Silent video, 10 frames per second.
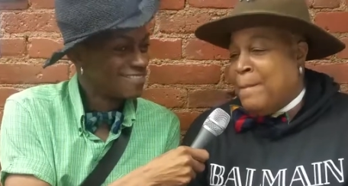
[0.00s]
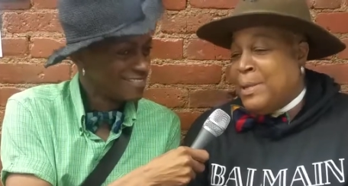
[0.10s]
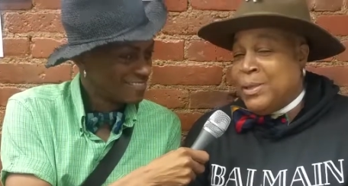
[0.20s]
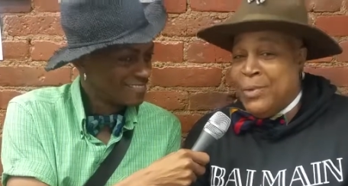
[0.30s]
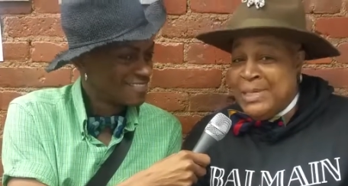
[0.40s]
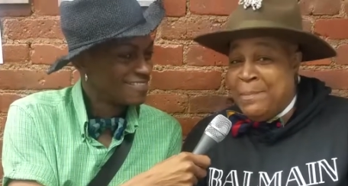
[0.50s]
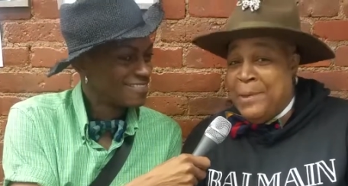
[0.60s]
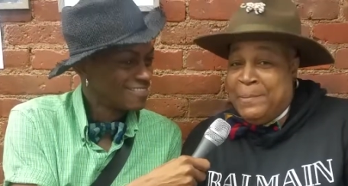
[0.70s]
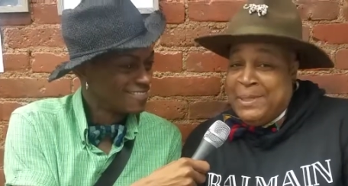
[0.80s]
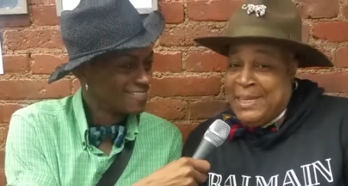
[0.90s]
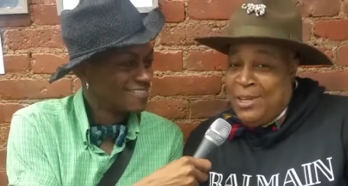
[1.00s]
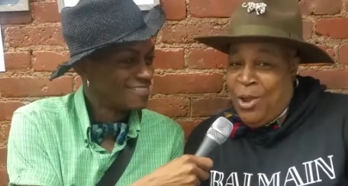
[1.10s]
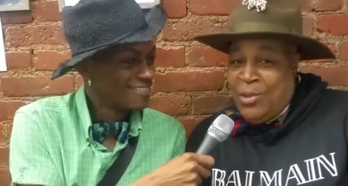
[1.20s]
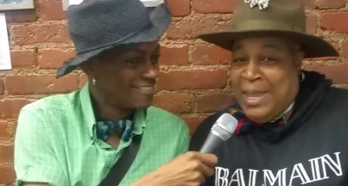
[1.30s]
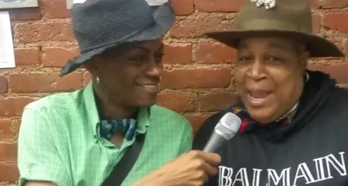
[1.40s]
Speaker 1: But the reason people didn't
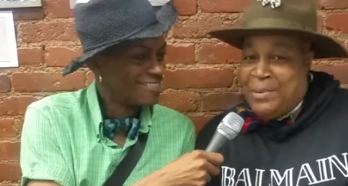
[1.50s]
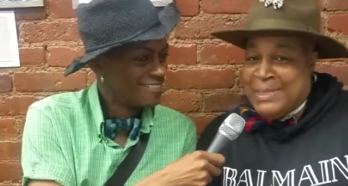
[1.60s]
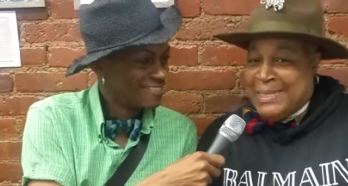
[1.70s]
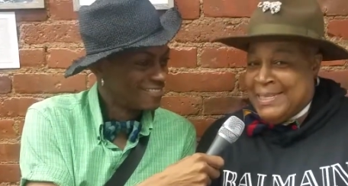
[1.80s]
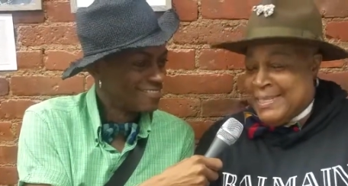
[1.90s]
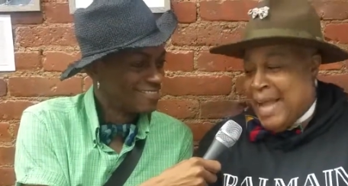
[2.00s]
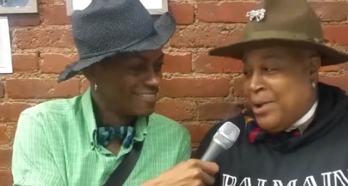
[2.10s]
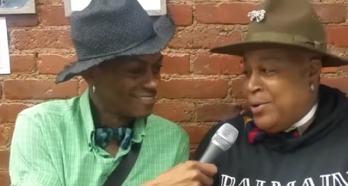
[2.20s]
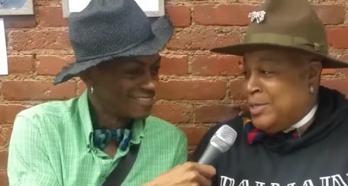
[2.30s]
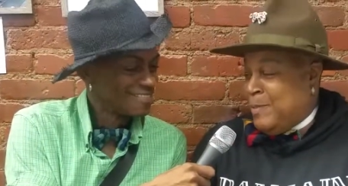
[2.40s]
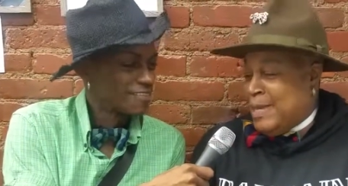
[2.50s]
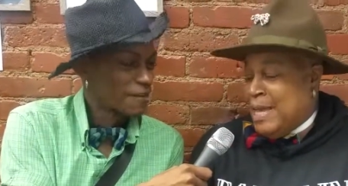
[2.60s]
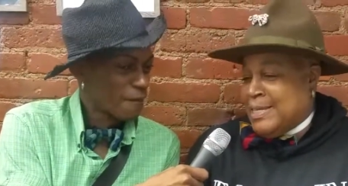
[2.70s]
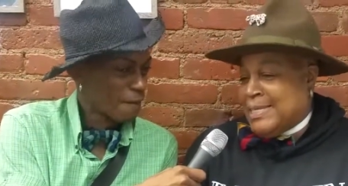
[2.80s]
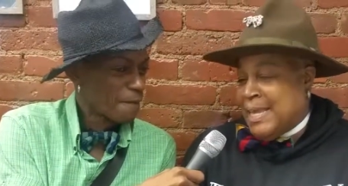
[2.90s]
know that I was a designer is
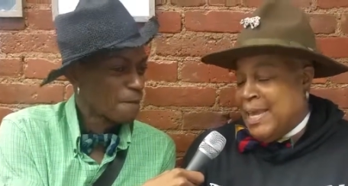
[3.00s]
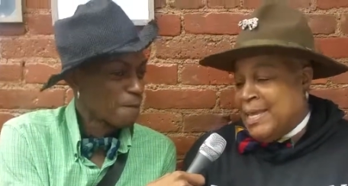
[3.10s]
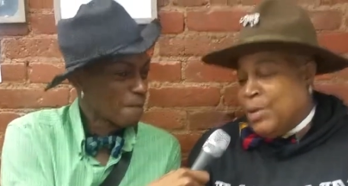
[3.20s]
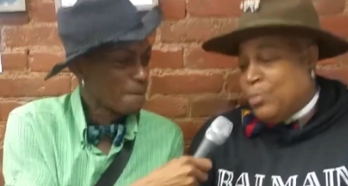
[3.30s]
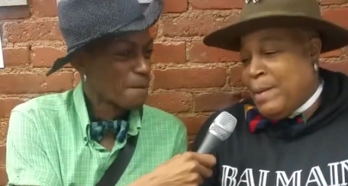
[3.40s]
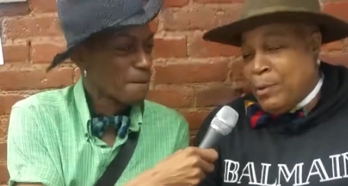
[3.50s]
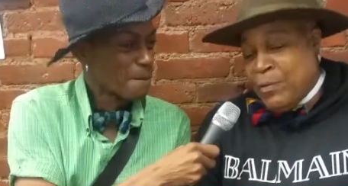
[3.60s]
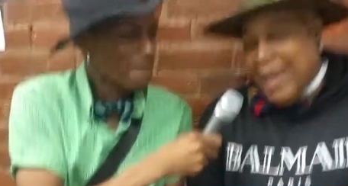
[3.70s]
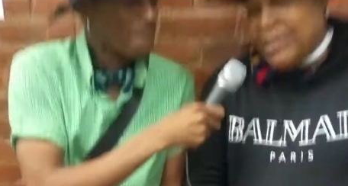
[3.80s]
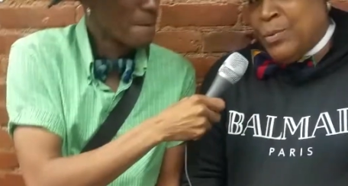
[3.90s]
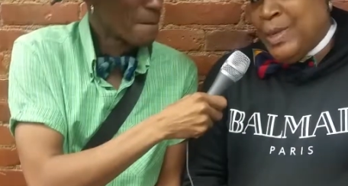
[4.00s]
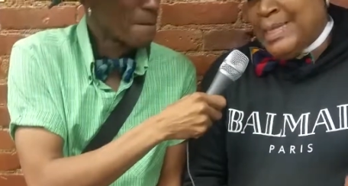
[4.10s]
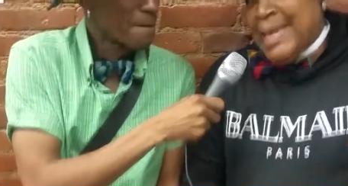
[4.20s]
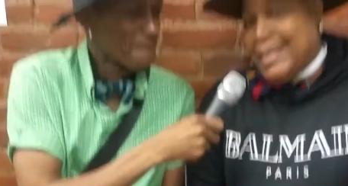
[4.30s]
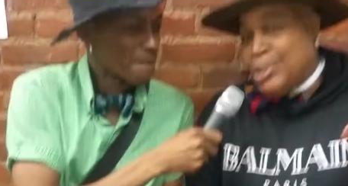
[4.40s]
because Rainbow Fashion Week
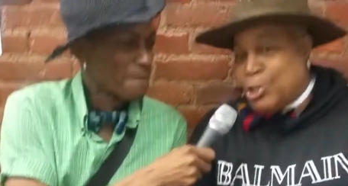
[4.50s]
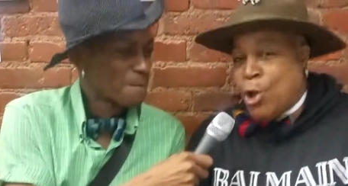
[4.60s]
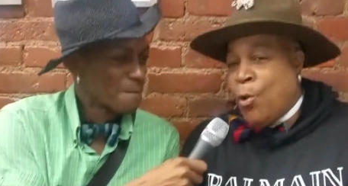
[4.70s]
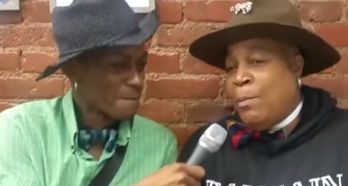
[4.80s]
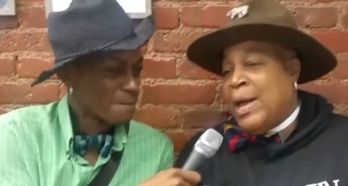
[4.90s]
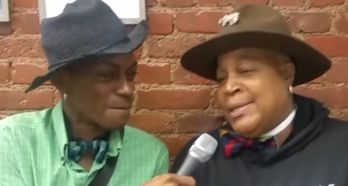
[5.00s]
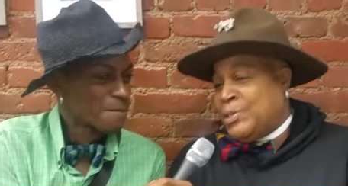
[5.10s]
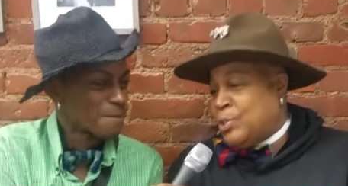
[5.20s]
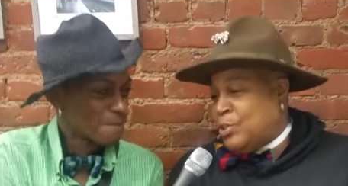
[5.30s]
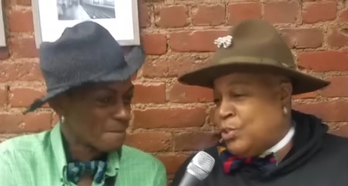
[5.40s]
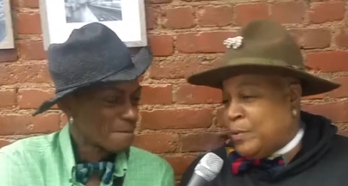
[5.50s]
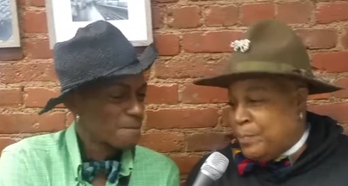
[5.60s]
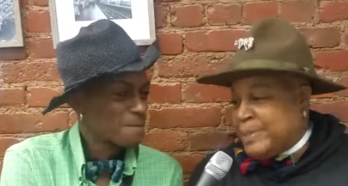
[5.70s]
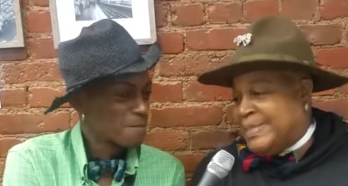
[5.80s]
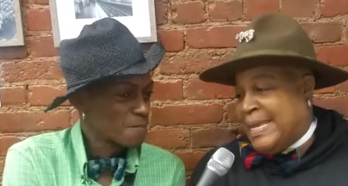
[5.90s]
takes so much to
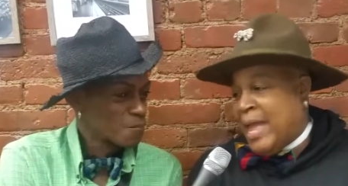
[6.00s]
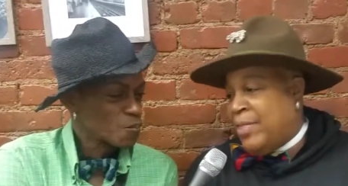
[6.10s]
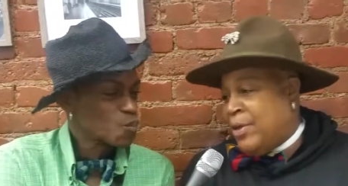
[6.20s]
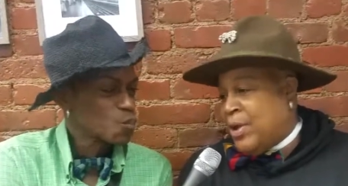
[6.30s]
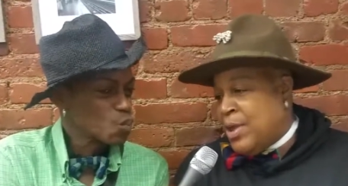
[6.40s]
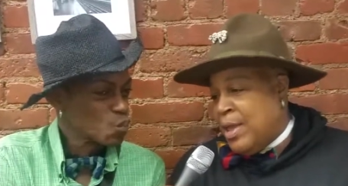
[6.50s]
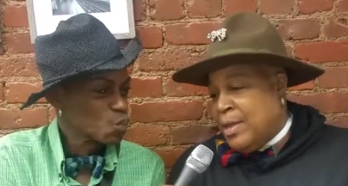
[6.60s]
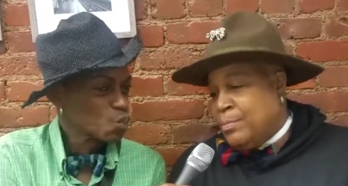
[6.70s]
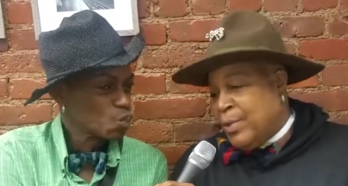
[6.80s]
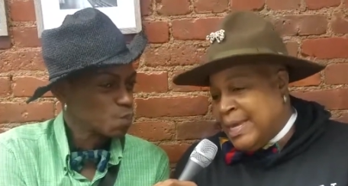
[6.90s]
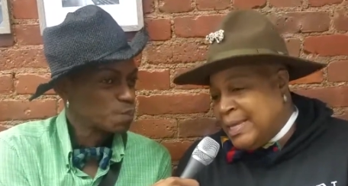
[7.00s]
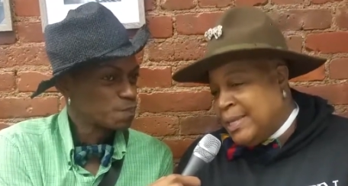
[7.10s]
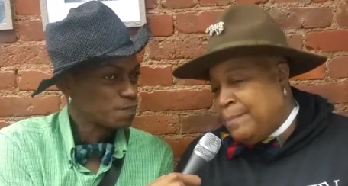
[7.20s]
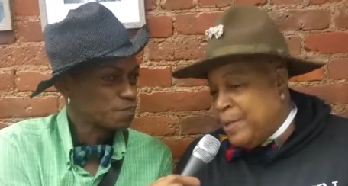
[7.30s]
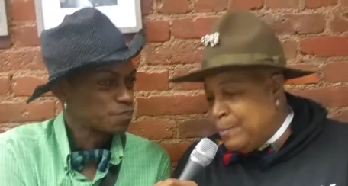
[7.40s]
put together, bringing
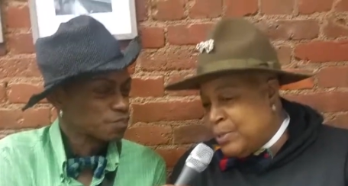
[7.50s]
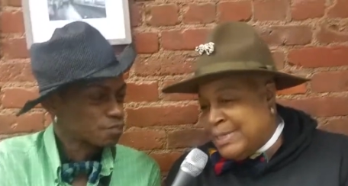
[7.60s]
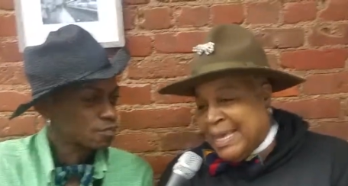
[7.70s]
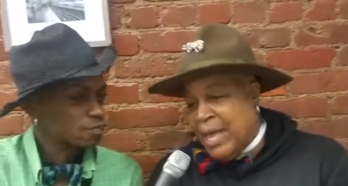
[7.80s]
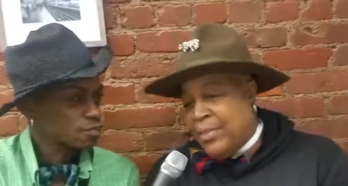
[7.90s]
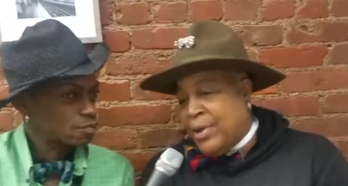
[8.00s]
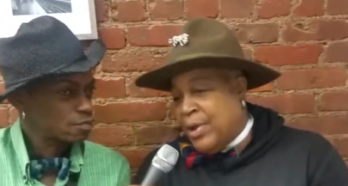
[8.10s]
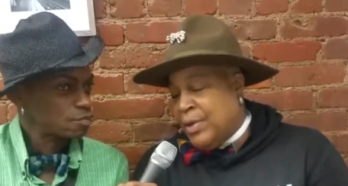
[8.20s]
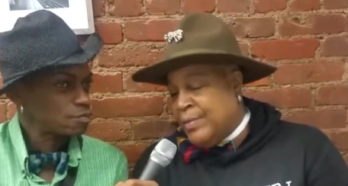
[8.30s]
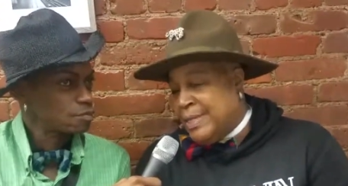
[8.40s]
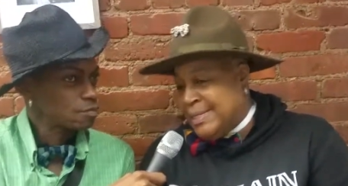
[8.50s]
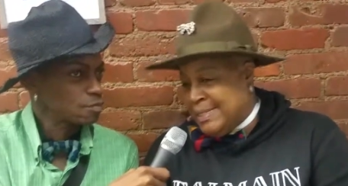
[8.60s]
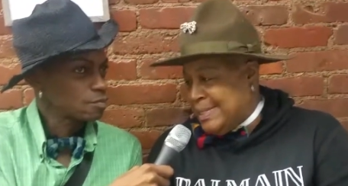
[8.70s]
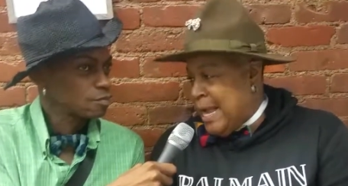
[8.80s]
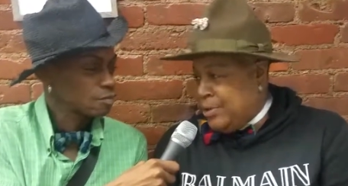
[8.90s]
the people together, the
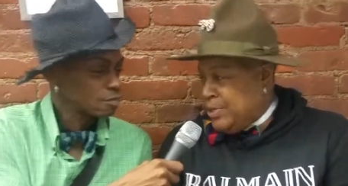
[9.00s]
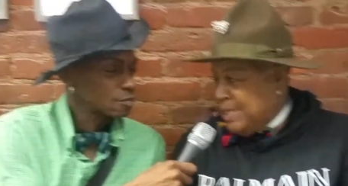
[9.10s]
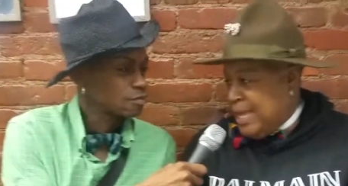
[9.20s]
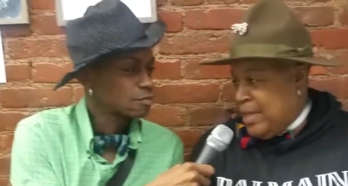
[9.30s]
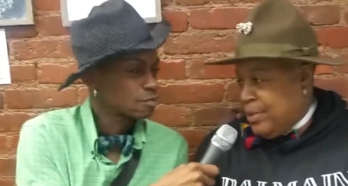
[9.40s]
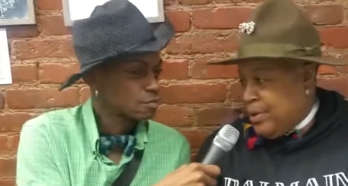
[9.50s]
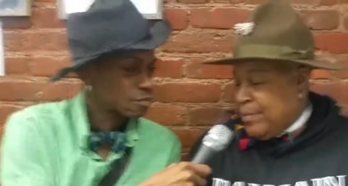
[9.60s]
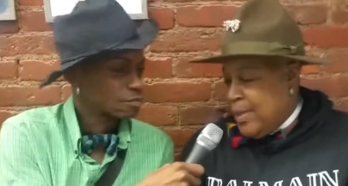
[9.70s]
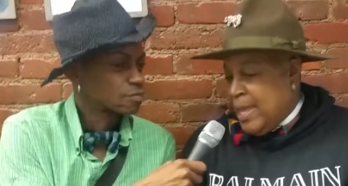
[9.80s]
designers together.